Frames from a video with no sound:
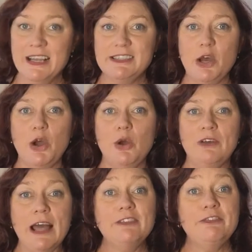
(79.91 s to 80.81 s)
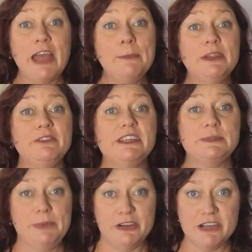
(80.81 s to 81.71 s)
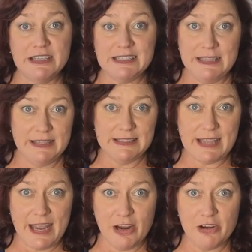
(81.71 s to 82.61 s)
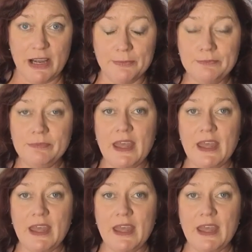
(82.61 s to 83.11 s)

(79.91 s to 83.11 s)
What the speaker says: So I've had a fair bit of experience in this area.